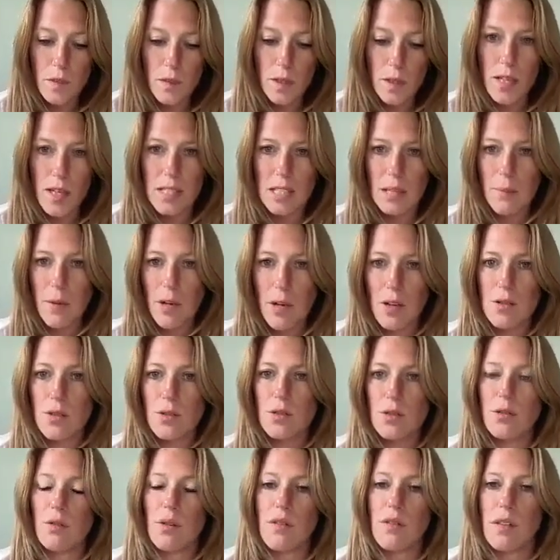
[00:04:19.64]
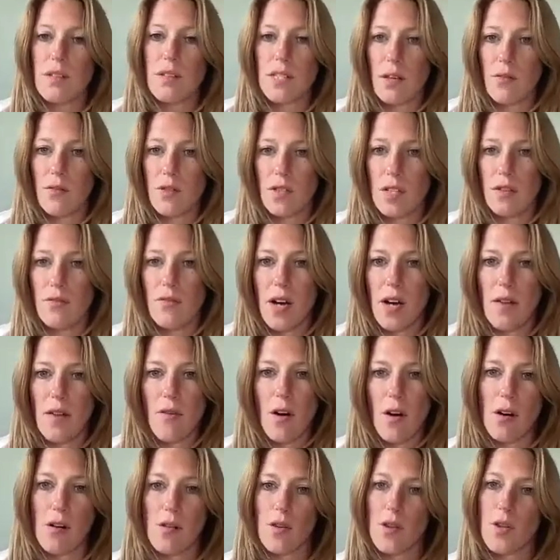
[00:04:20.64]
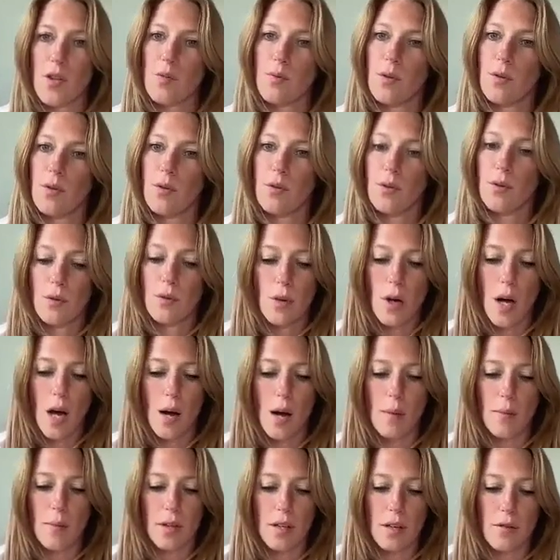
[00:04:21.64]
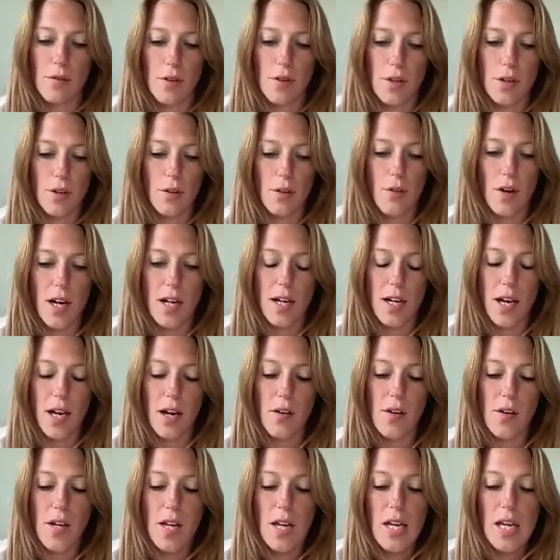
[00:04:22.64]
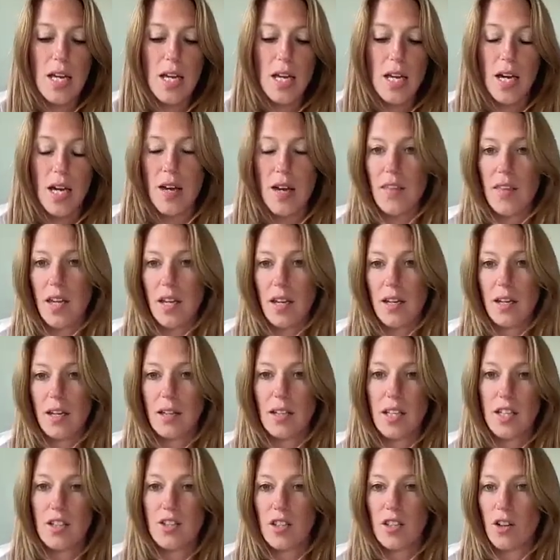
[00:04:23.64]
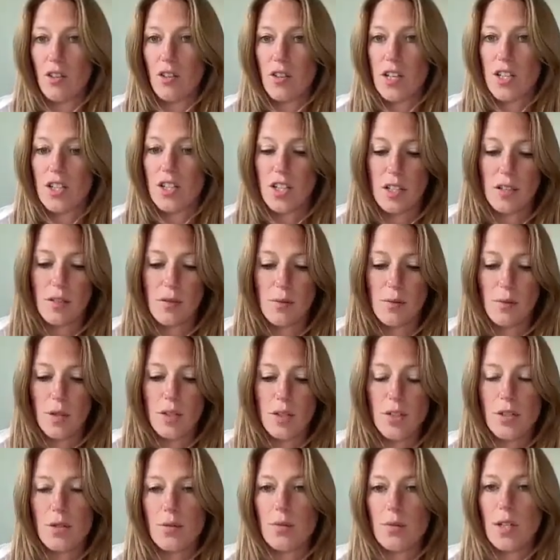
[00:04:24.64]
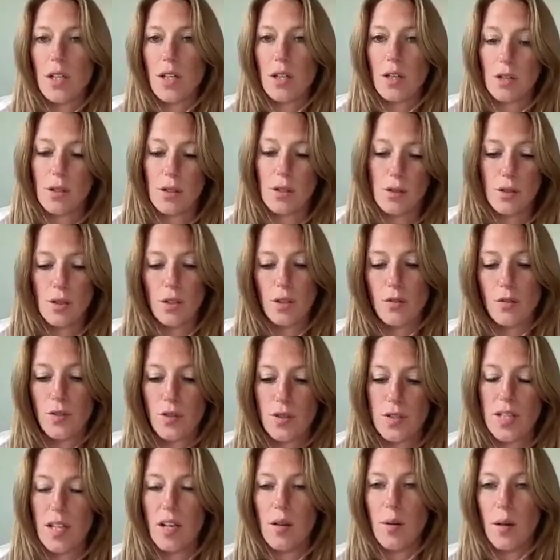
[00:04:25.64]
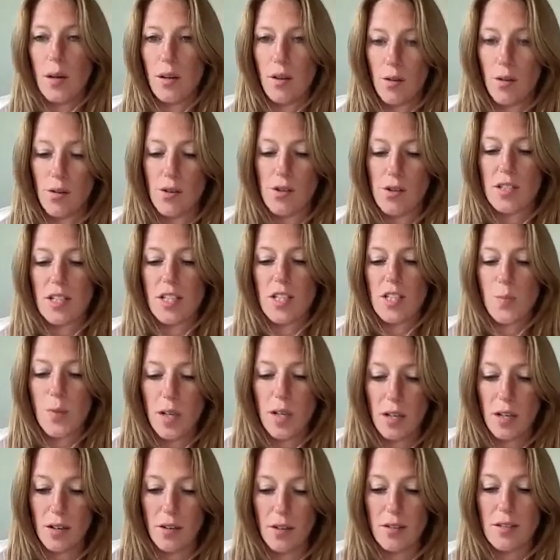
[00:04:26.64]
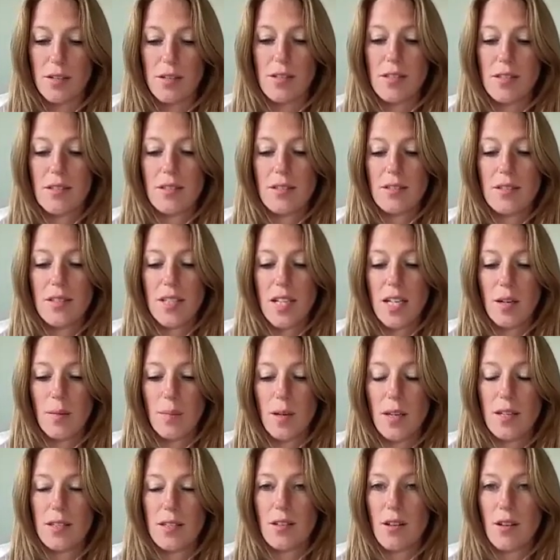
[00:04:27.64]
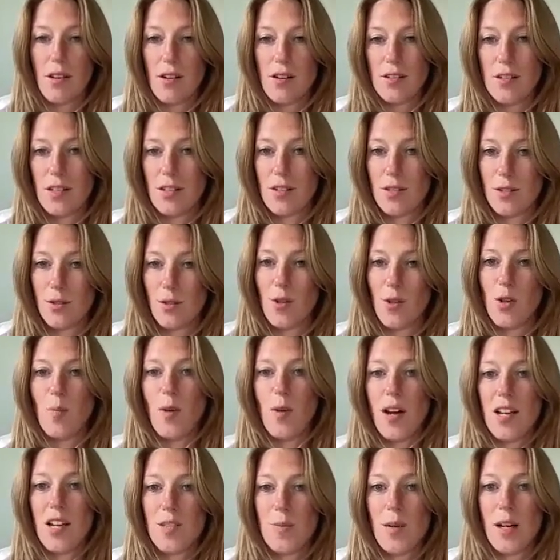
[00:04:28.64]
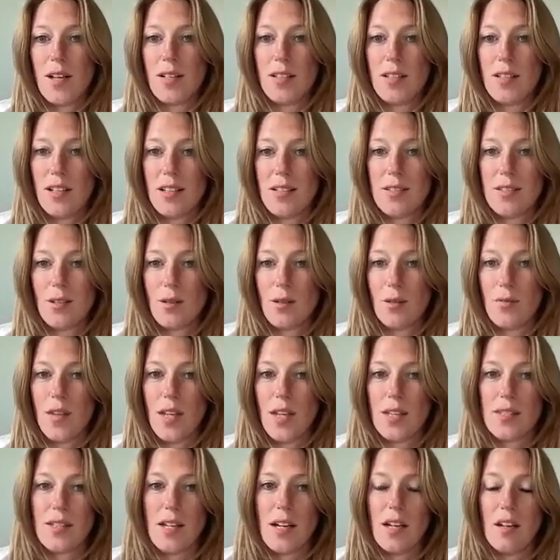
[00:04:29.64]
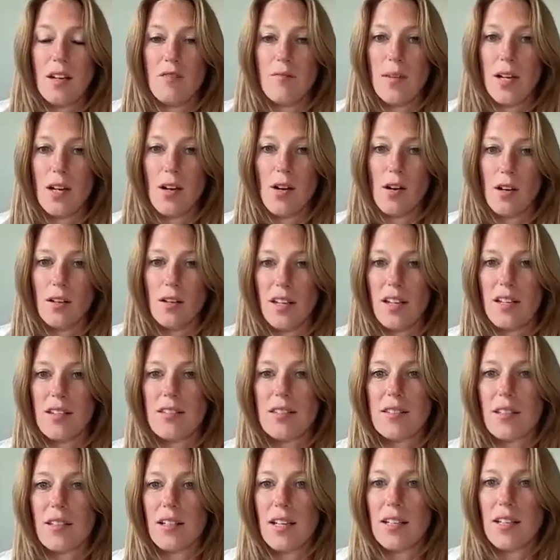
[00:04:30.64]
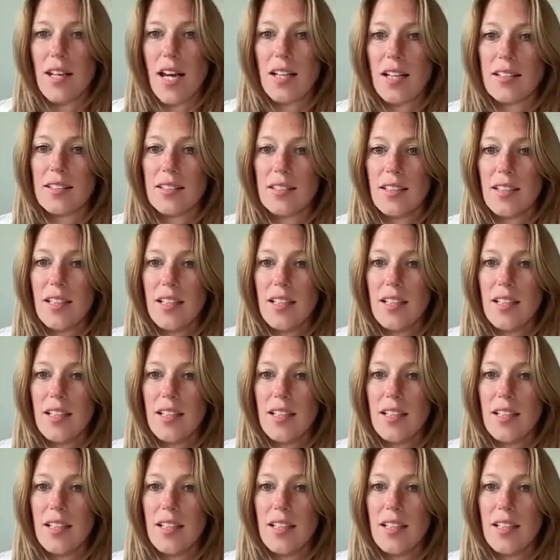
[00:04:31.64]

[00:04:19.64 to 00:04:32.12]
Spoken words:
because I'm also doing the 75 hard through Glover U right now. And then lead generation, which would include your for sale by owners, expireds, database calls, and circle prospecting. So that's kind of my call list in a day.